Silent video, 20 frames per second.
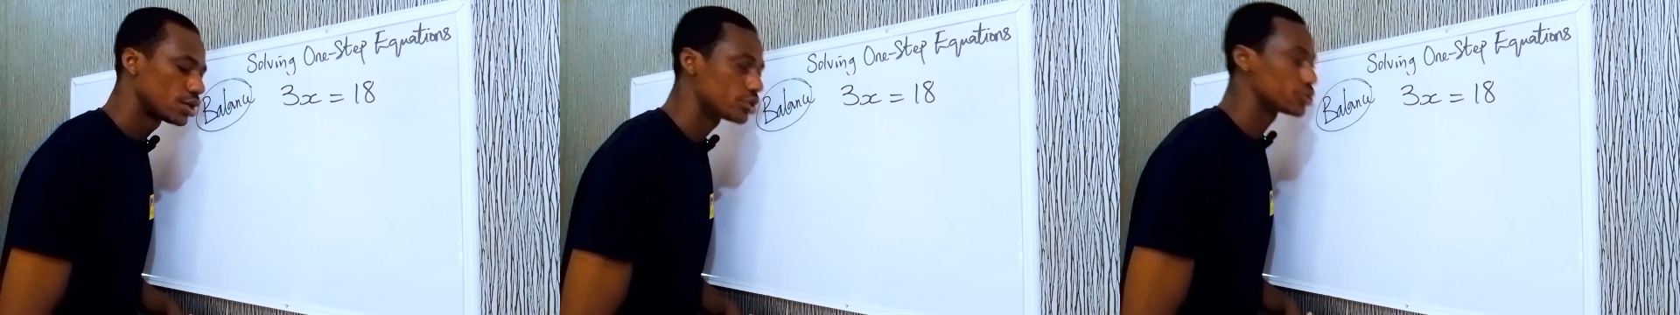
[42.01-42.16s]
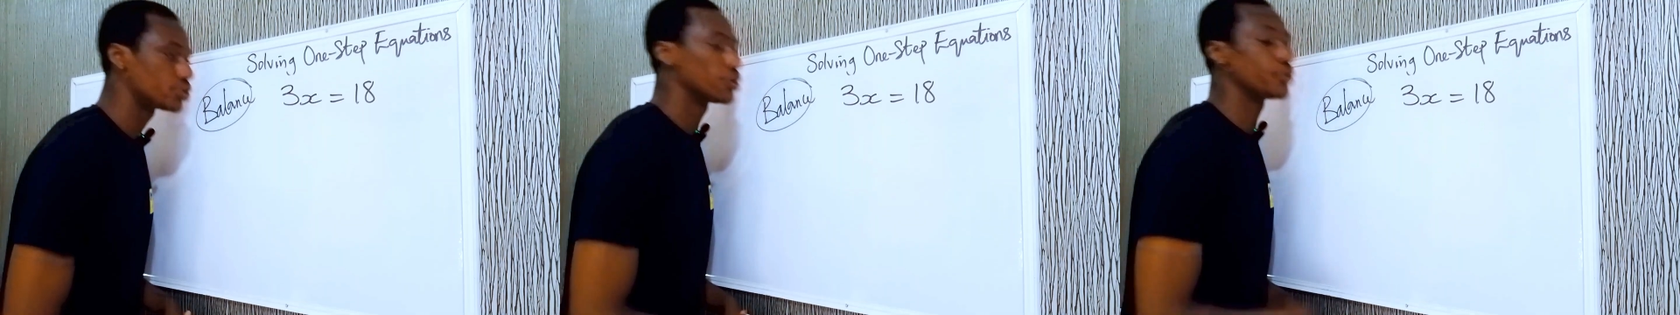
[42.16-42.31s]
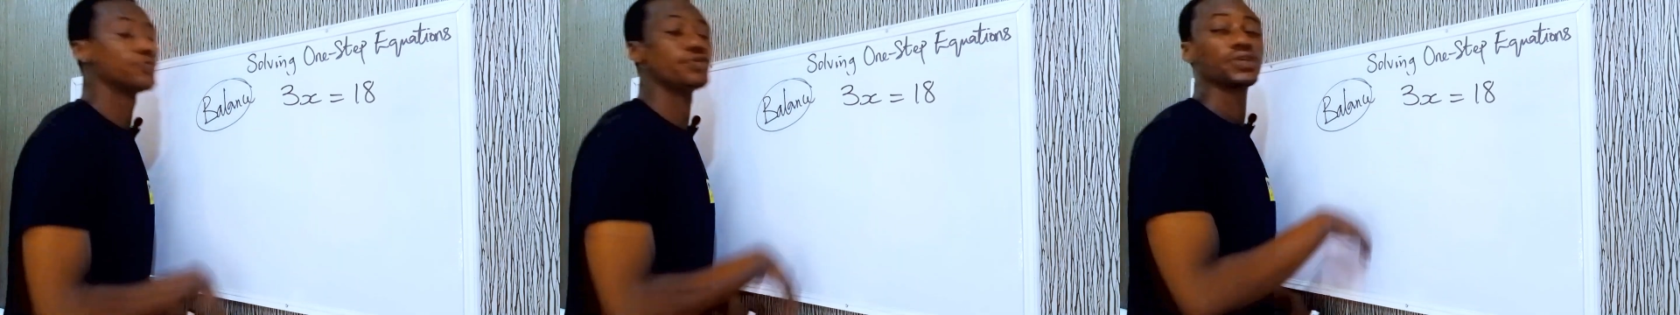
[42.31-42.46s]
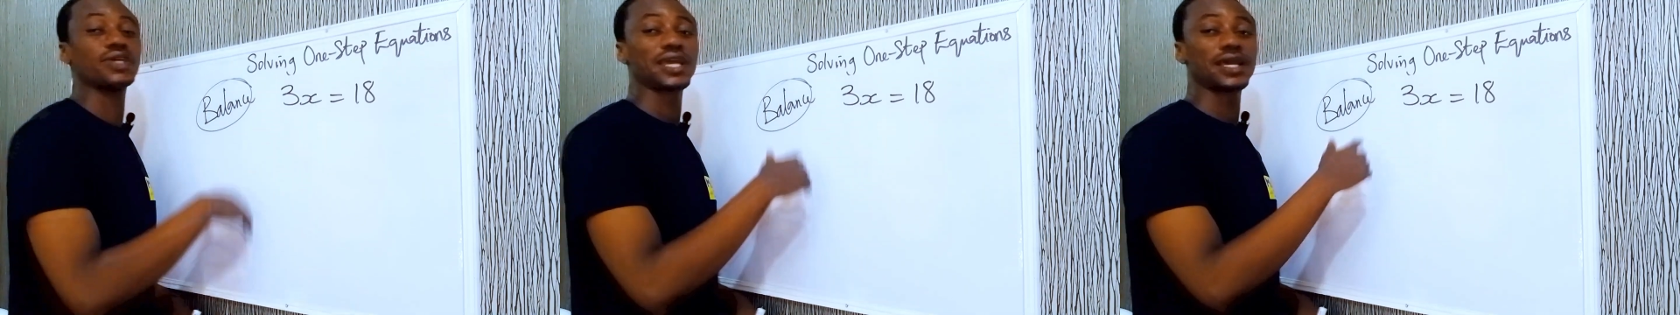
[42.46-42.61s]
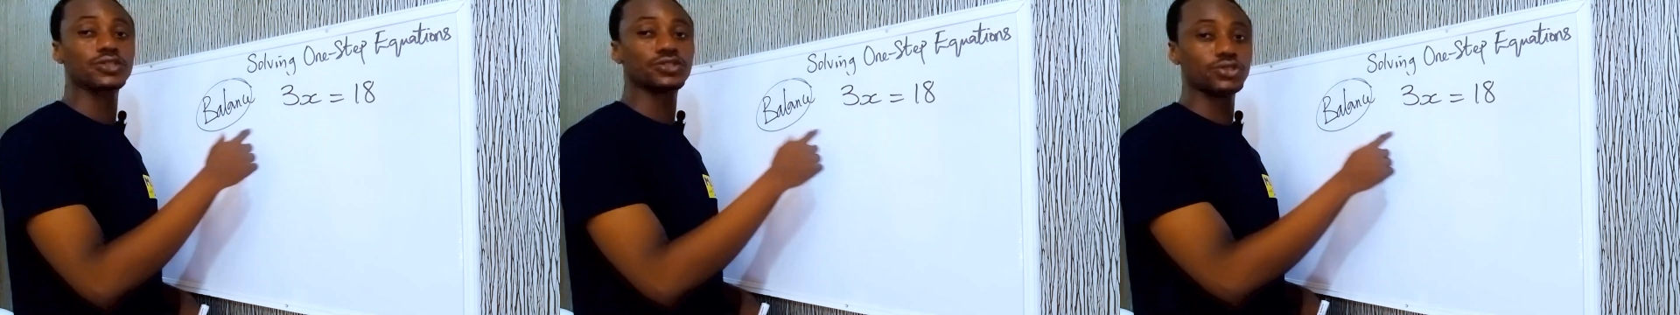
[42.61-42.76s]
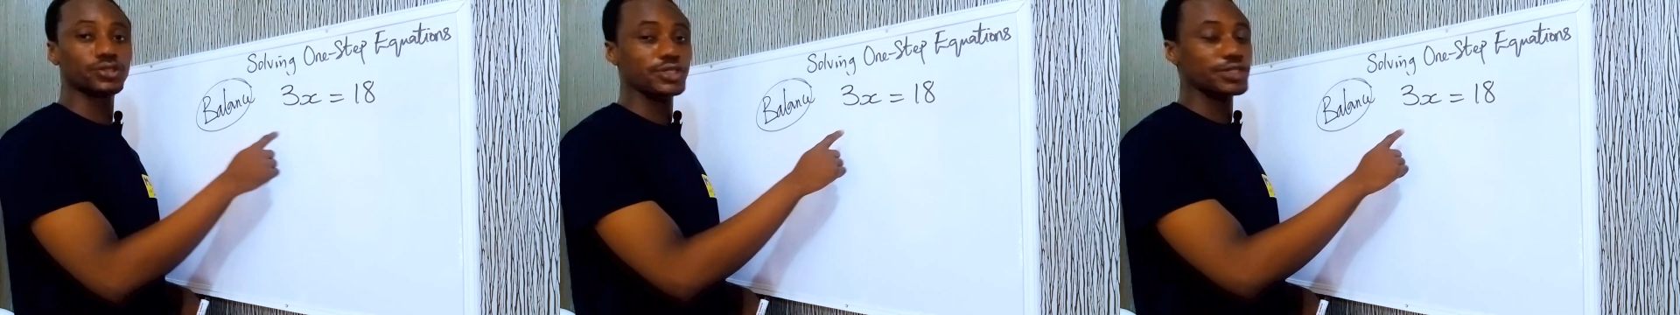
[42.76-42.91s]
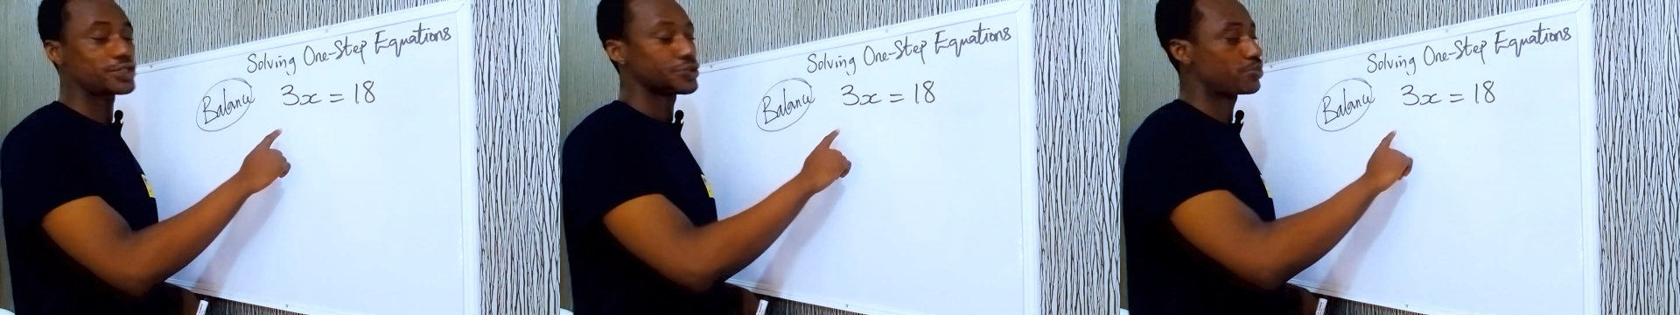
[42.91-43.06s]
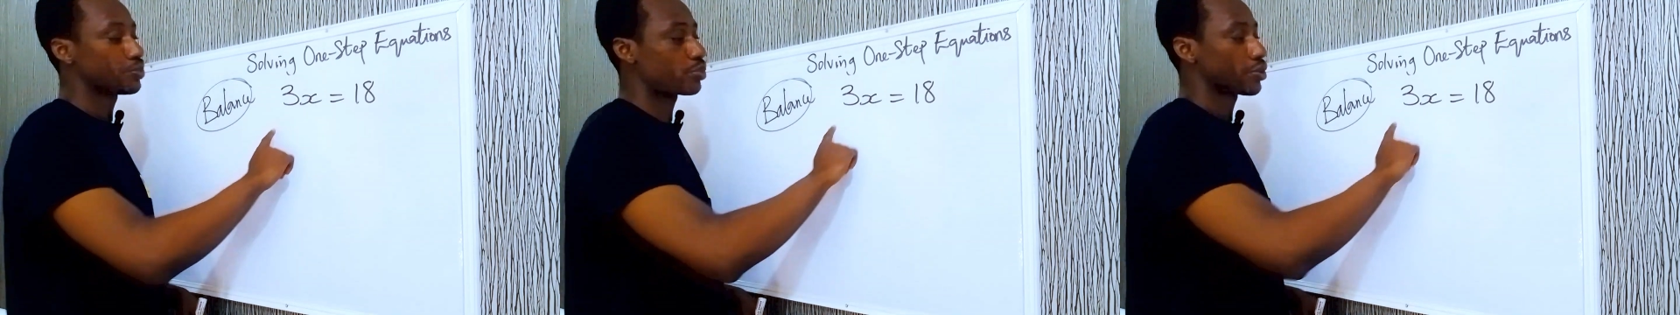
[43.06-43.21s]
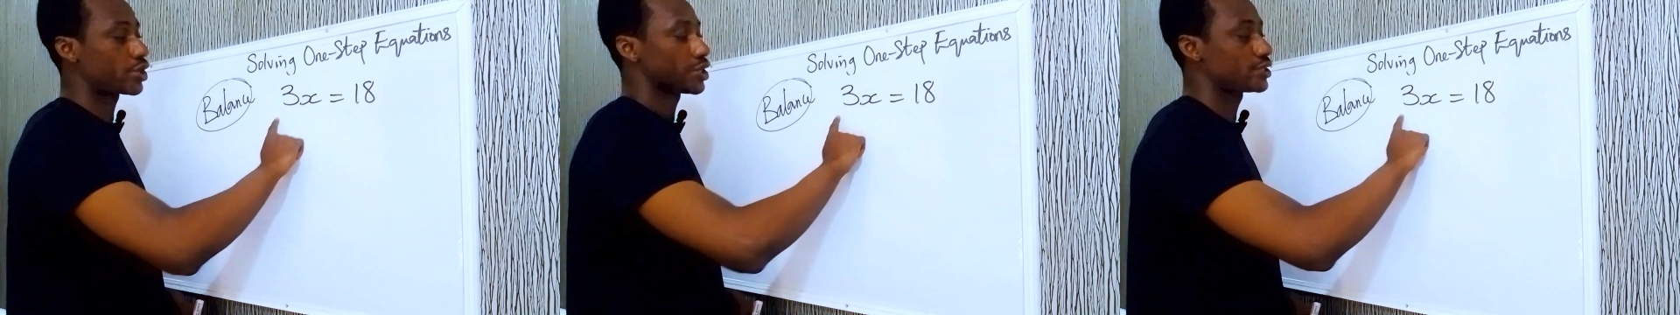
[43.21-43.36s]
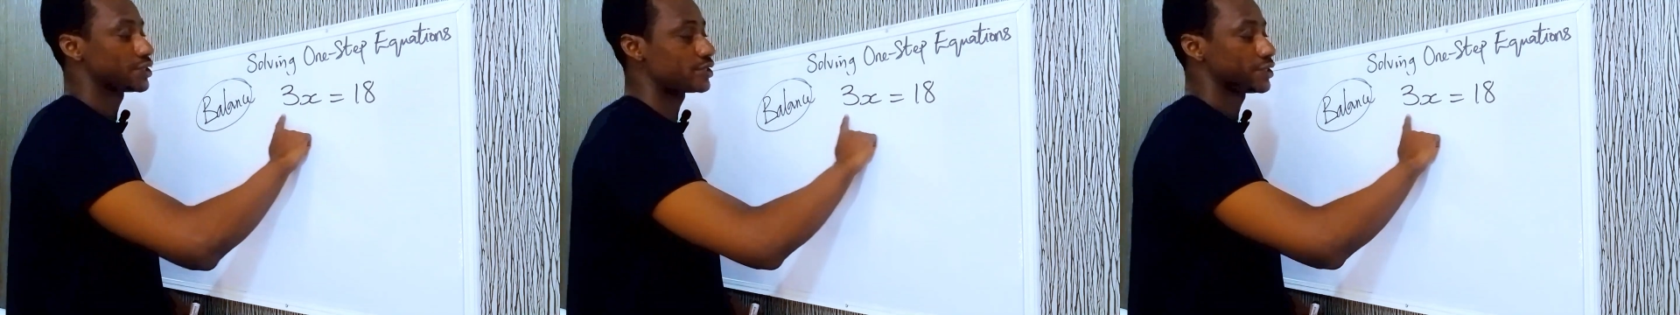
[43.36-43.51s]
So if you get to this
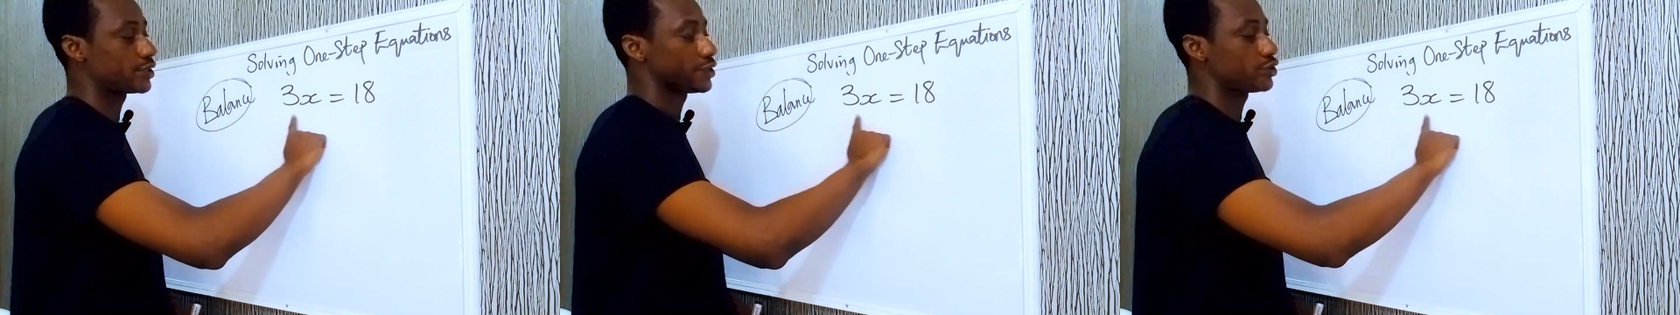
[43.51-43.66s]
point